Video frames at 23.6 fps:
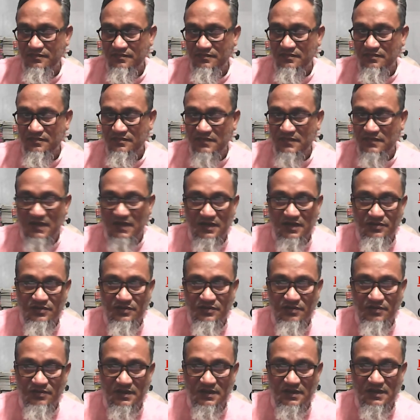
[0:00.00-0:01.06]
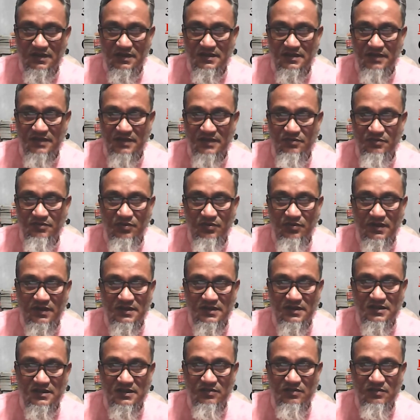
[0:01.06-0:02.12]
That's why the one
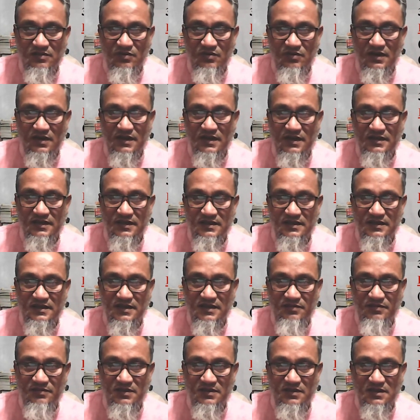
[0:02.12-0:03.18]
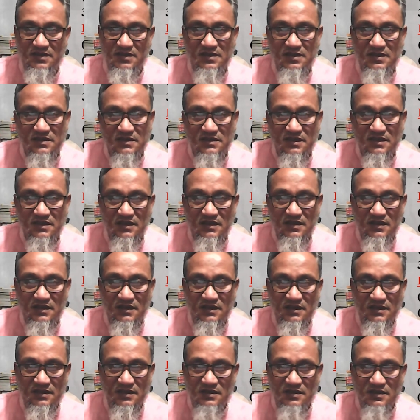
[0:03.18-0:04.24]
is singular and the subject is
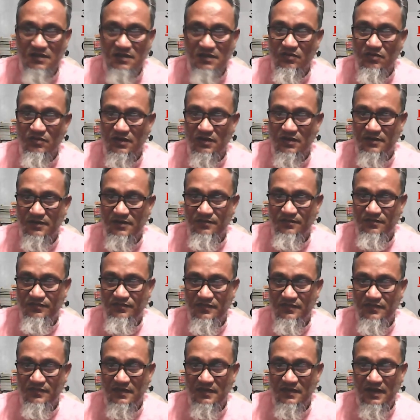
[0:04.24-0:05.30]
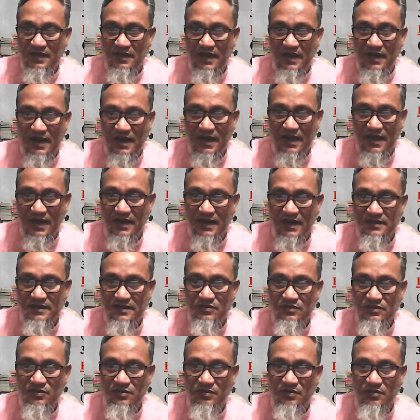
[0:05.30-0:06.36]
singular. Has,
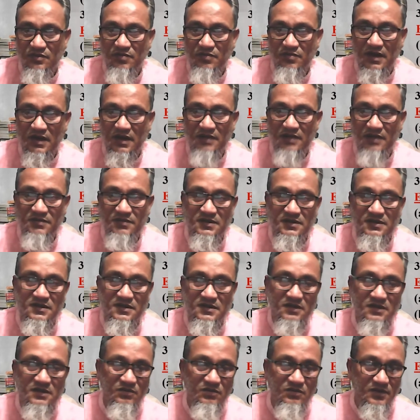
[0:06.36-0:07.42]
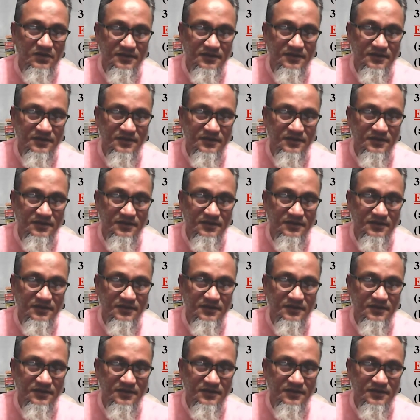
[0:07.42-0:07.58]
so verb is singular.